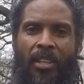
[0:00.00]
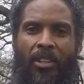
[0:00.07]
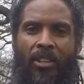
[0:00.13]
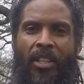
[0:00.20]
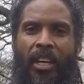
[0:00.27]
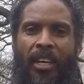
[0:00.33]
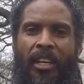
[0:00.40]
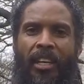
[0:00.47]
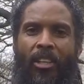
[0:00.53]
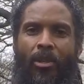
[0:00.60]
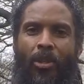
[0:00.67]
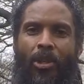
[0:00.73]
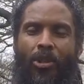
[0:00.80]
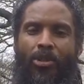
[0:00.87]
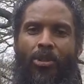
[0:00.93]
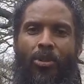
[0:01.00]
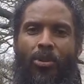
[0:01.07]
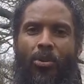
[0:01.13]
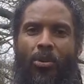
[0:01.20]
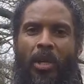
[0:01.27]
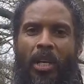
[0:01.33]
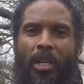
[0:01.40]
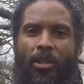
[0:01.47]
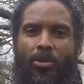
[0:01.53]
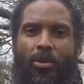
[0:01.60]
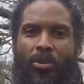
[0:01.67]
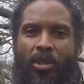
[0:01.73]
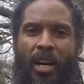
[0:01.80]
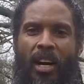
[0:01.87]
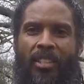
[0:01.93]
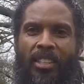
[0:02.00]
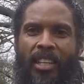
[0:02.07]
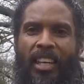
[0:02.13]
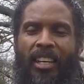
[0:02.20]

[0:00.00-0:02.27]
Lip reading: okay, in order to start it.